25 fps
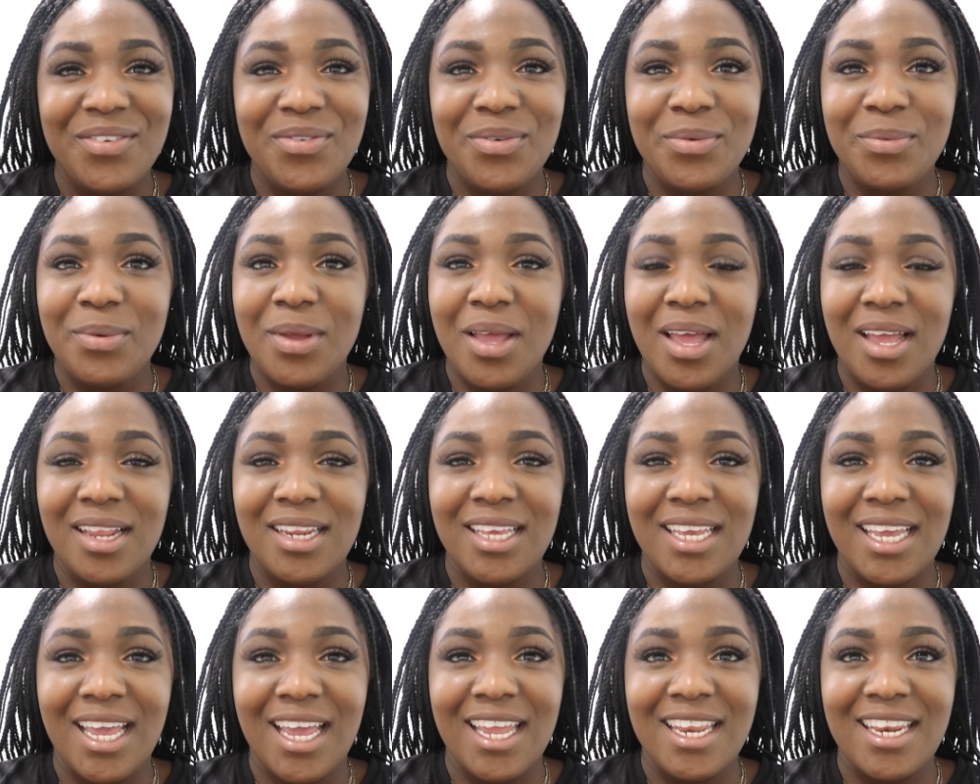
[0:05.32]
from
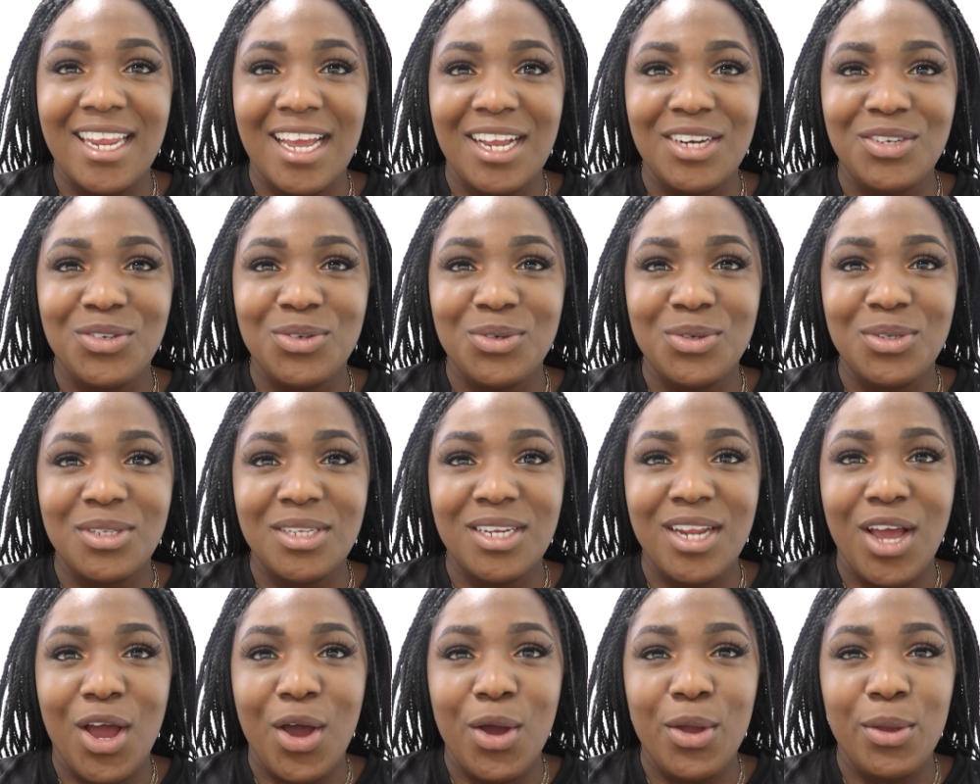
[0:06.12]
Curly K Naturals
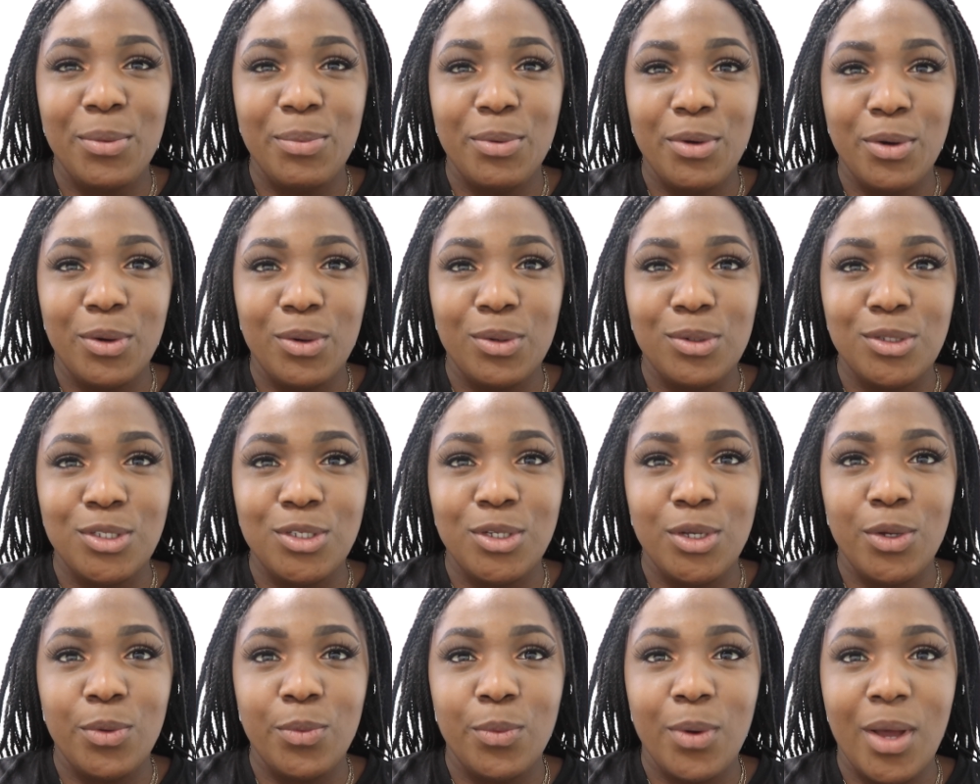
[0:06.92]
and I hope you're all
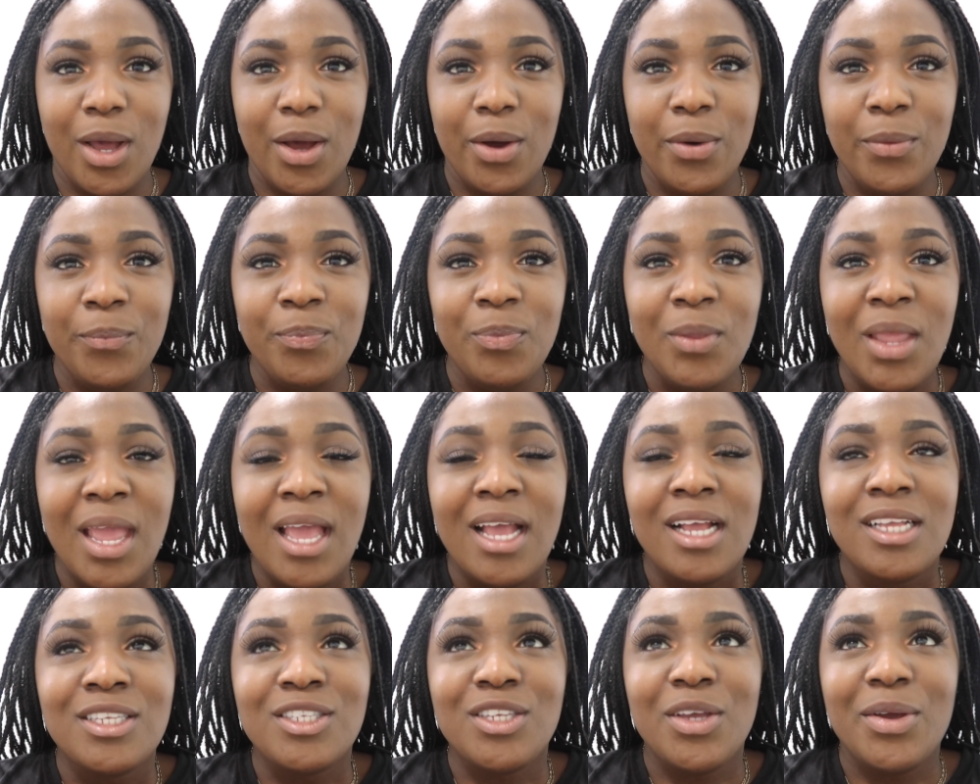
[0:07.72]
doing well.
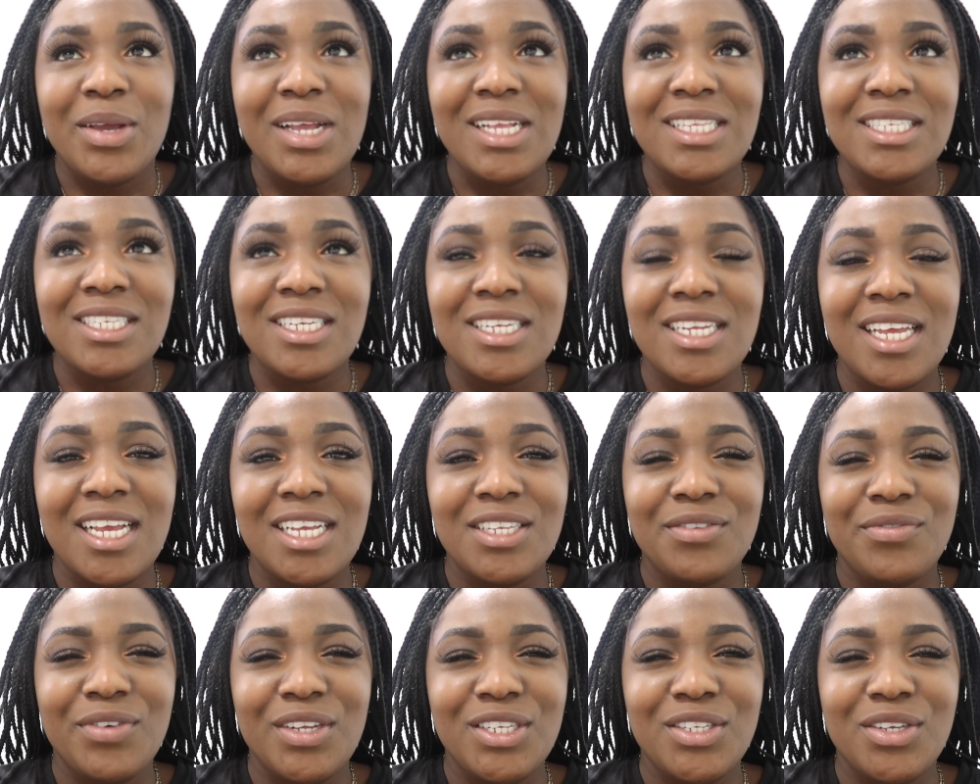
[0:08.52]
So in
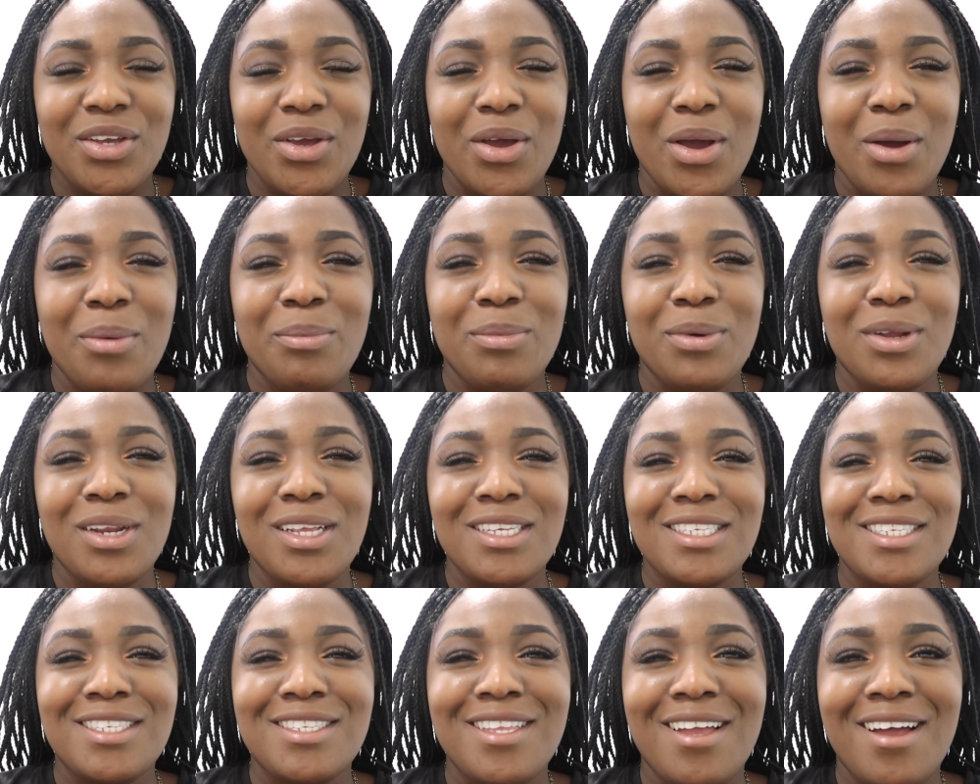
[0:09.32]
today's video, I'm going
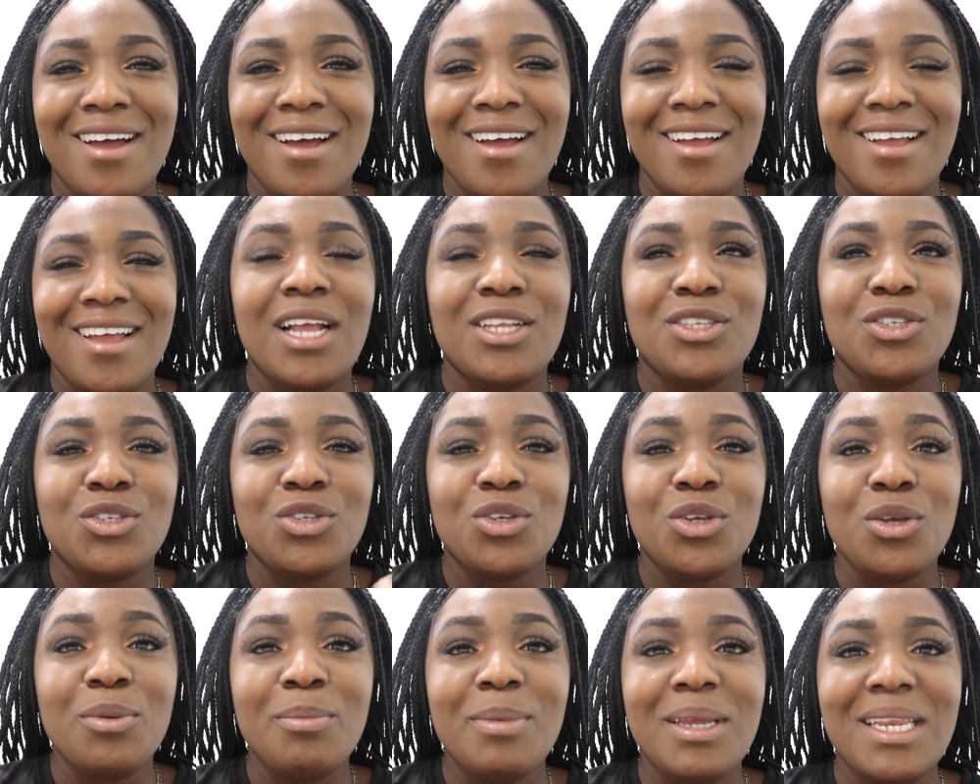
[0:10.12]
to start a
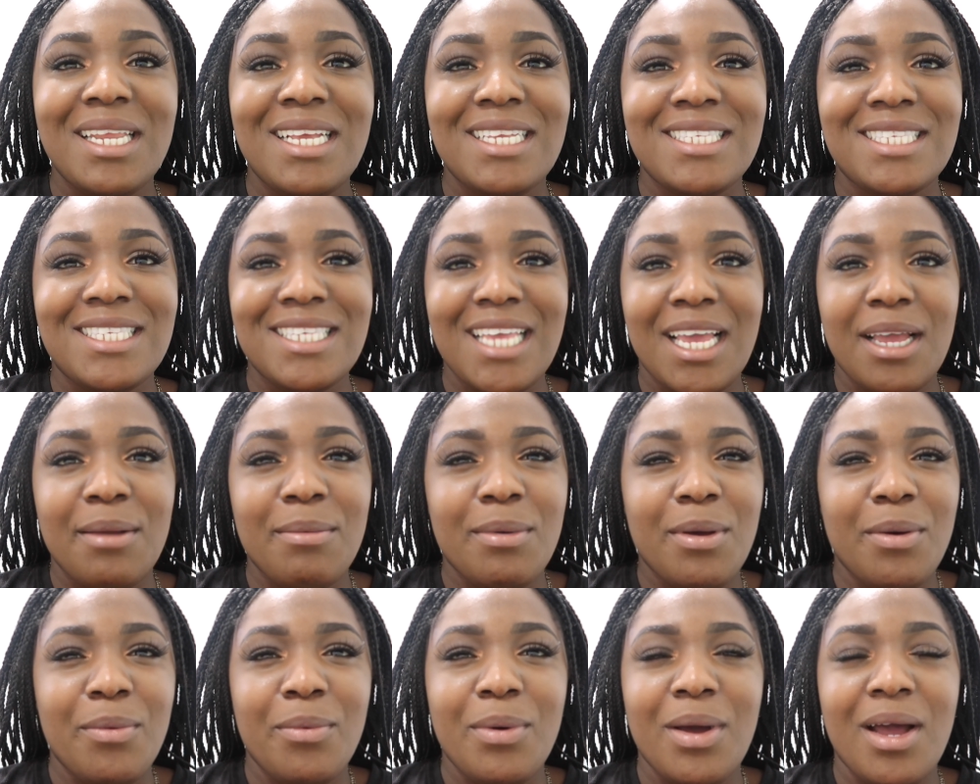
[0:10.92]
2-minute
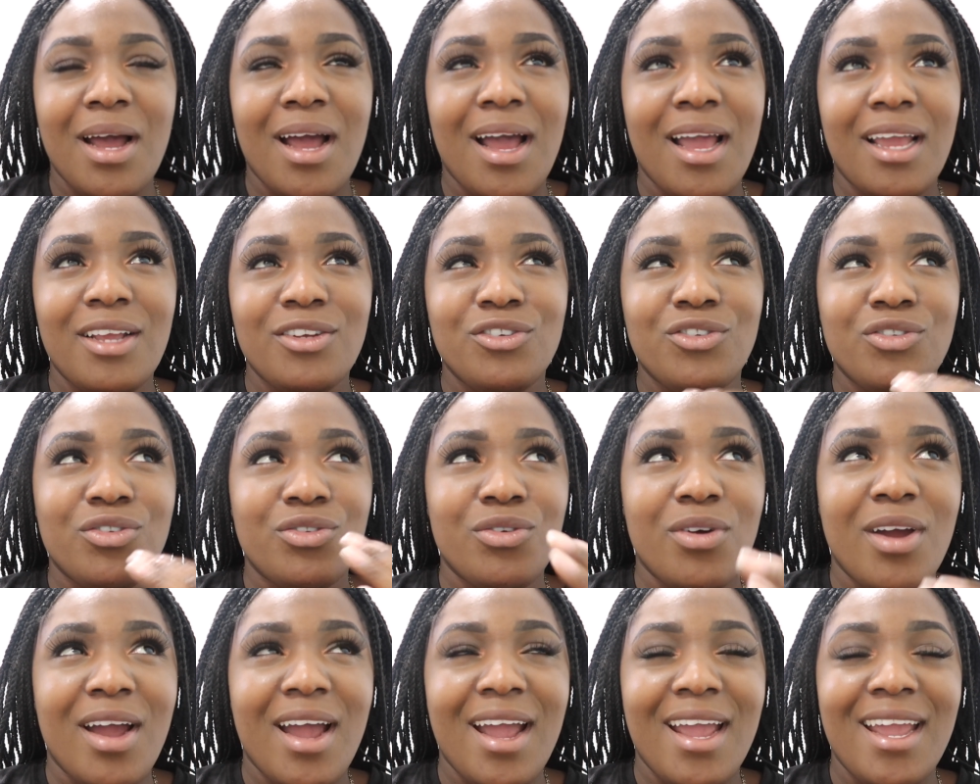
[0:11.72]
segment where I
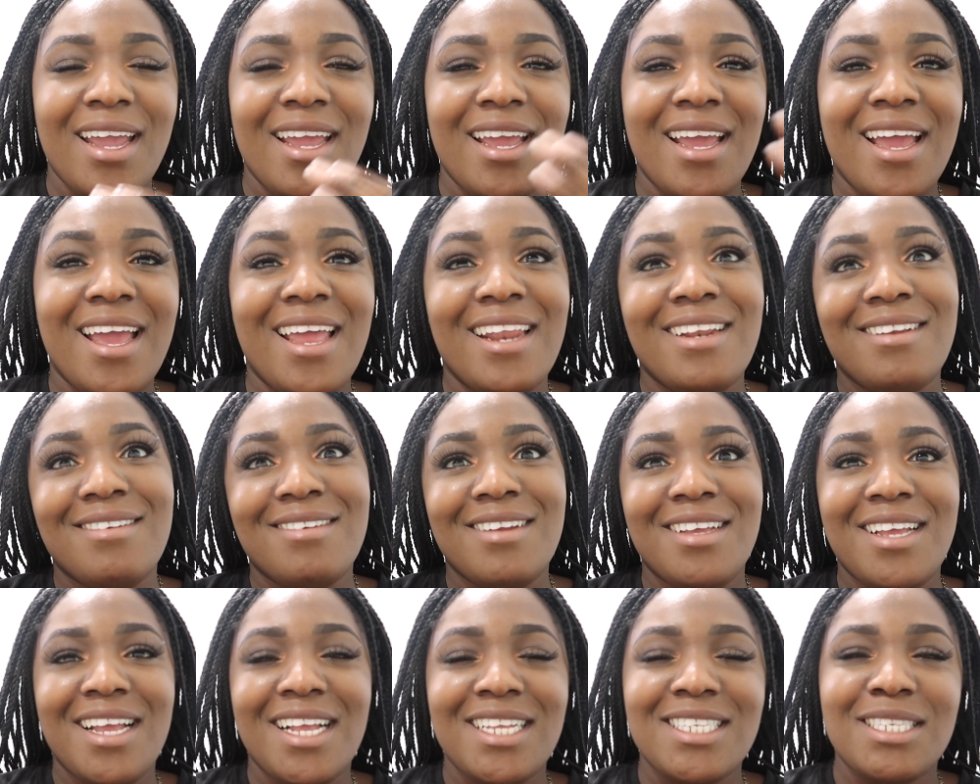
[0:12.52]
try
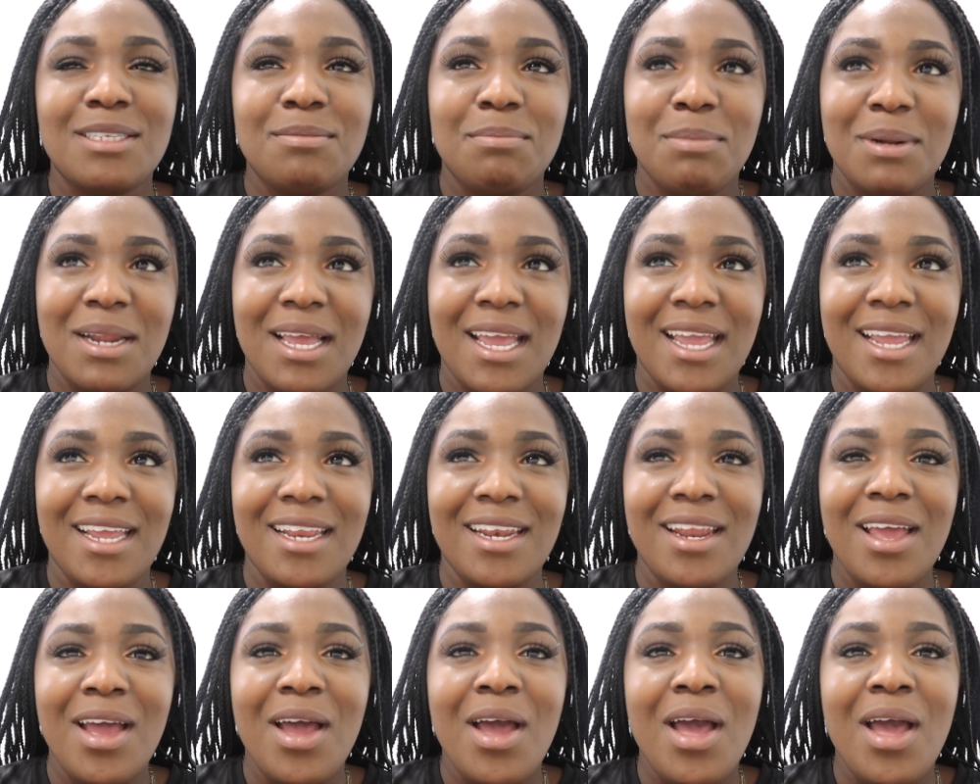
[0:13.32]
and explain